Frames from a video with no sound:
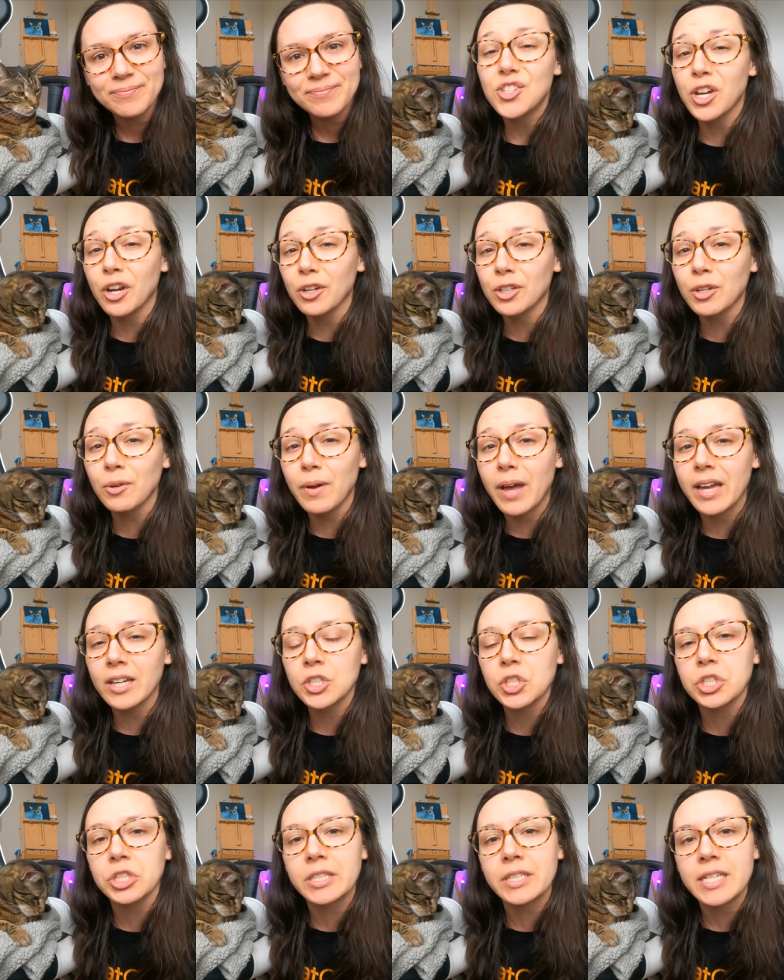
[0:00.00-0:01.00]
Jericho
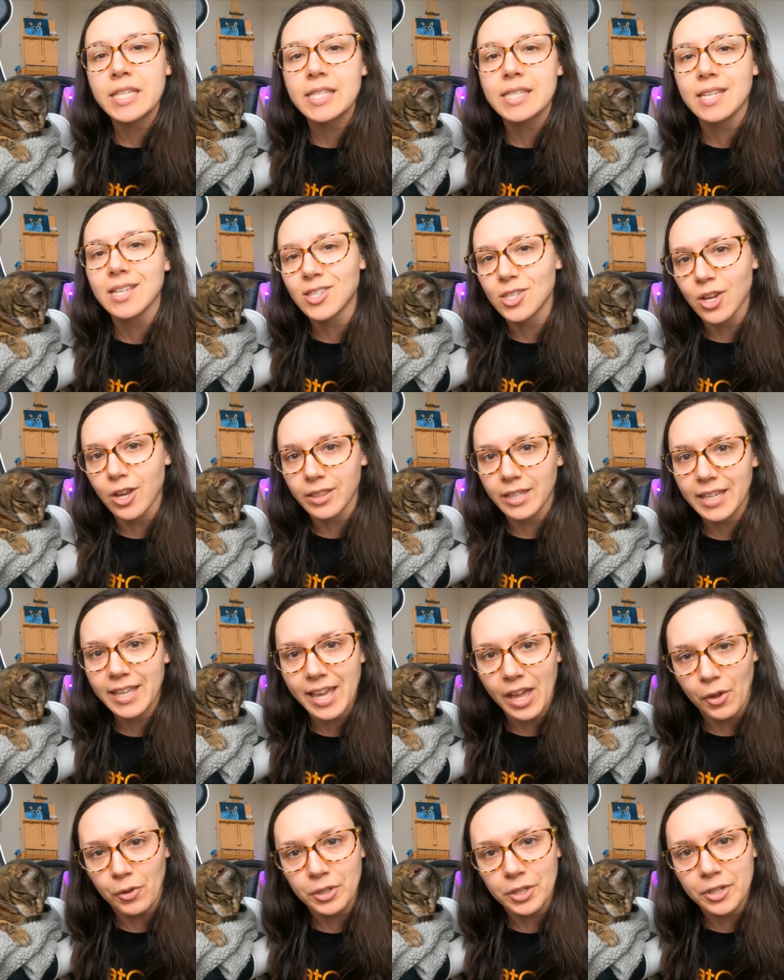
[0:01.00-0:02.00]
actually sits on the
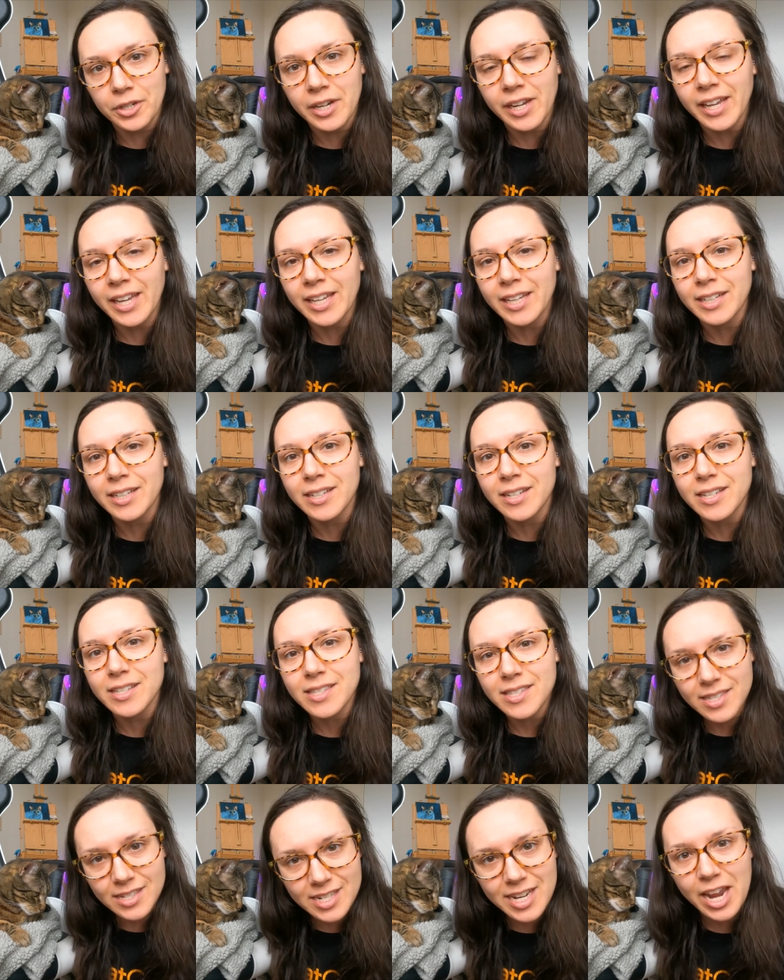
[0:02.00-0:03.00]
counter and
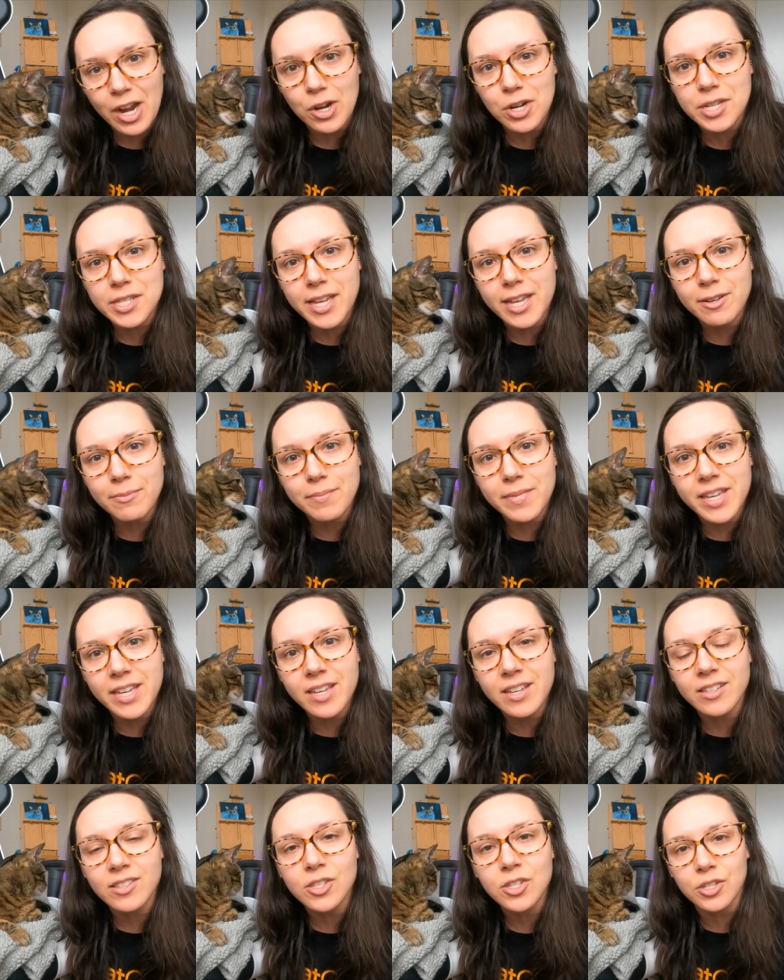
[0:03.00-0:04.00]
stares at
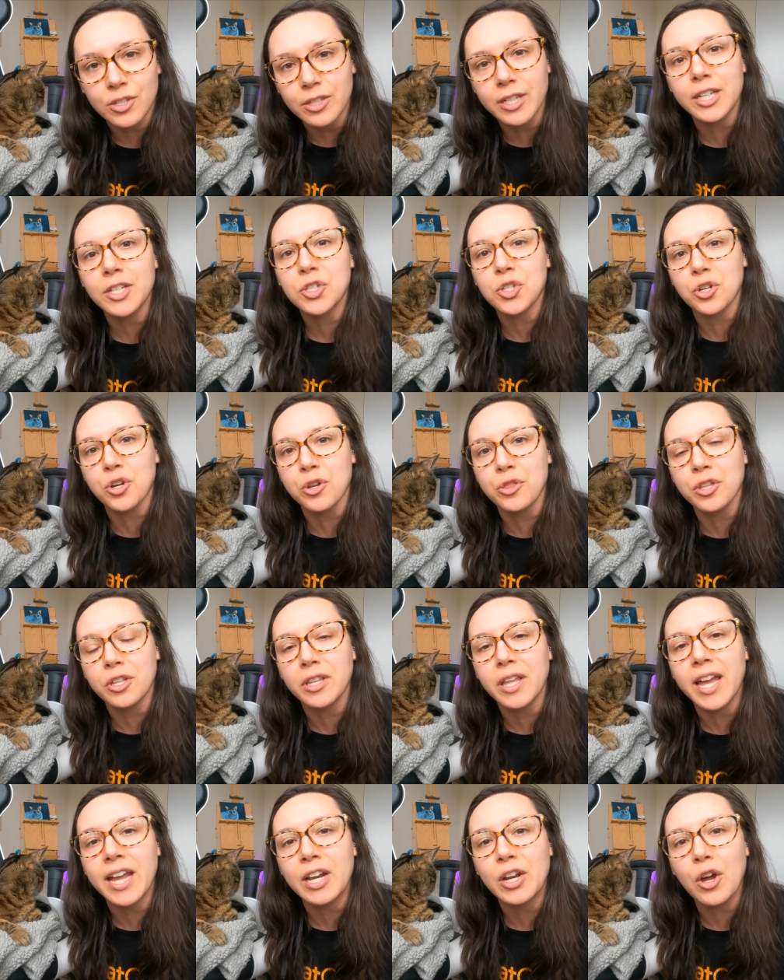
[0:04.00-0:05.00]
me until I turn the
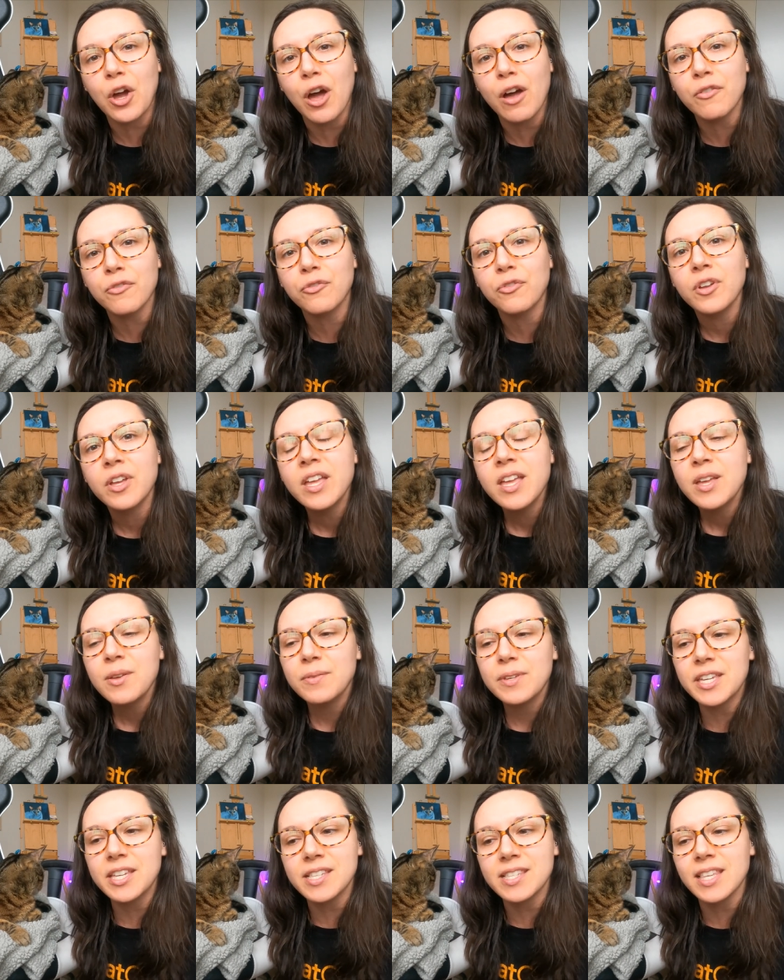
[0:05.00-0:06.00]
light off.
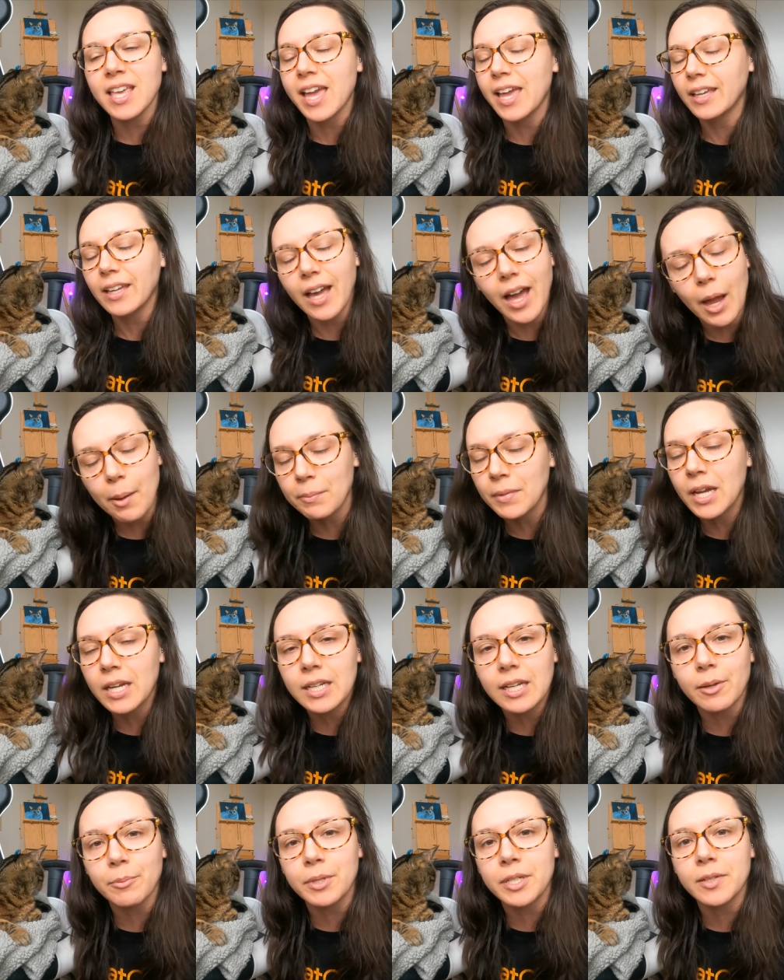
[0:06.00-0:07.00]
He's like, I'm
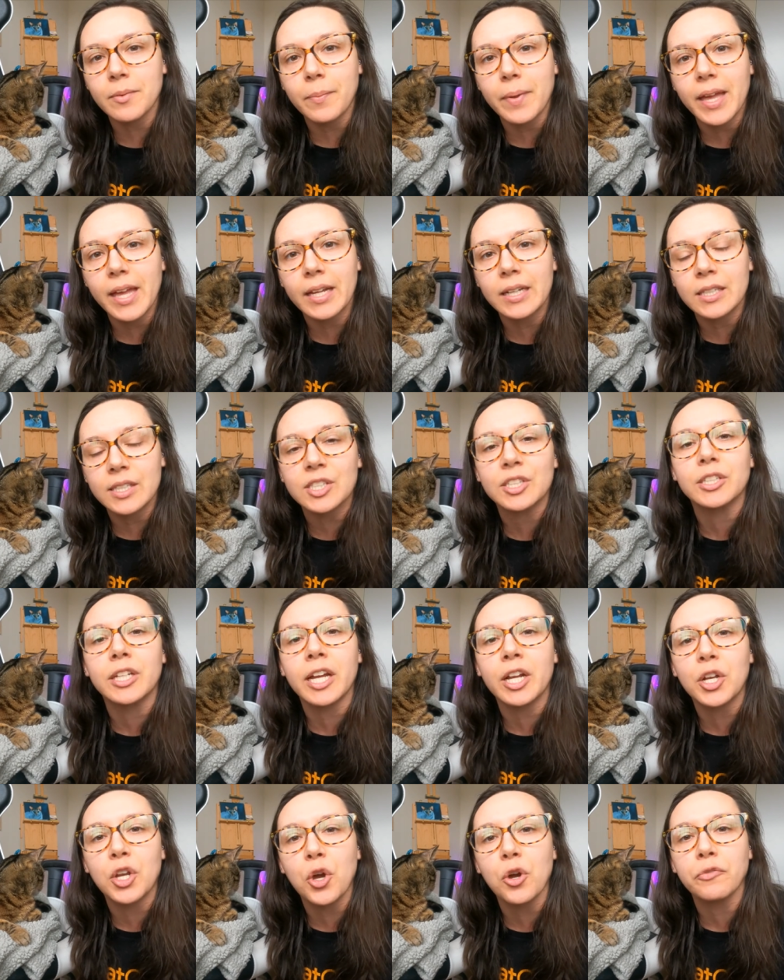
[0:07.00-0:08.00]
not coming to bed until
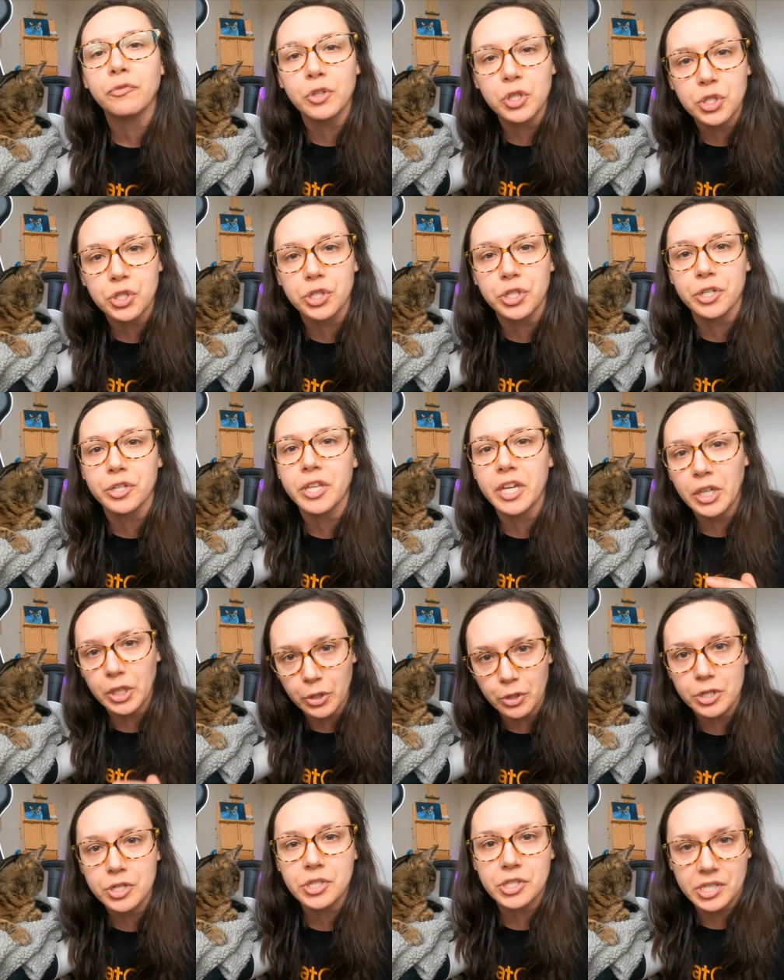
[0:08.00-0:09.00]
I know for sure that
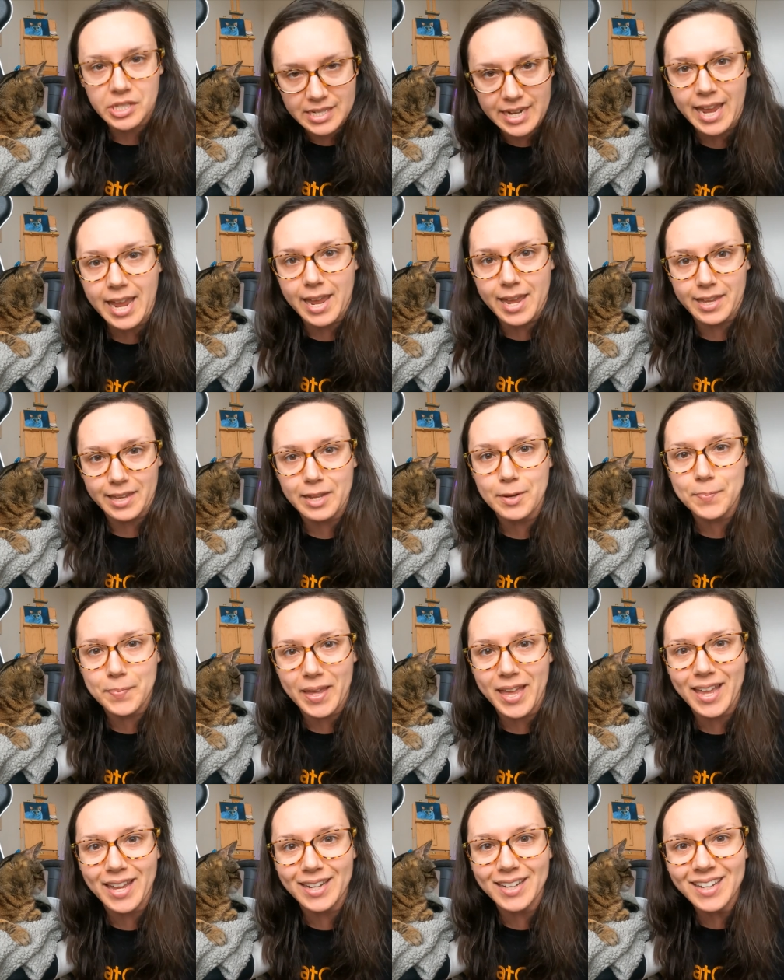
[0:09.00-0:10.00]
you're staying in
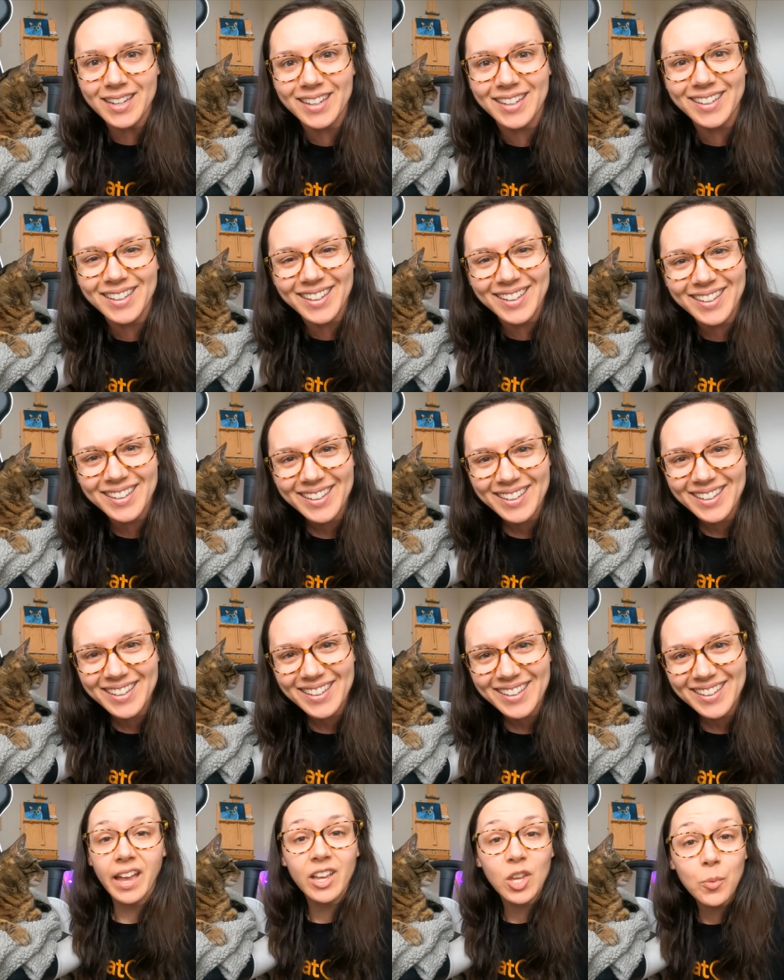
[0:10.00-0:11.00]
bed.
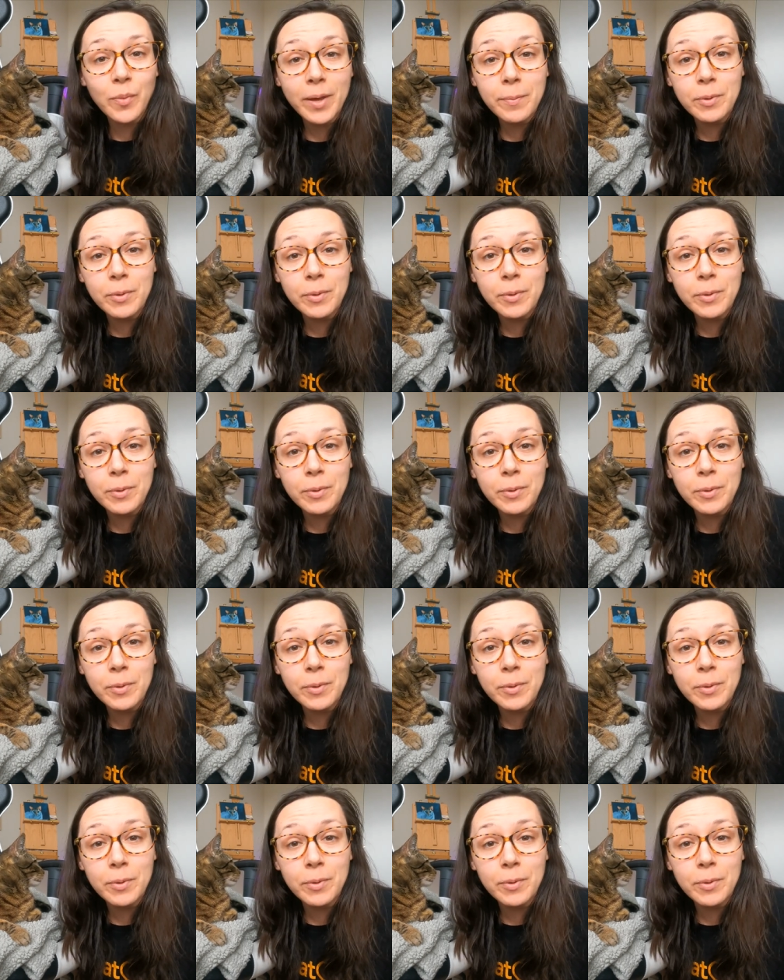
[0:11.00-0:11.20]
You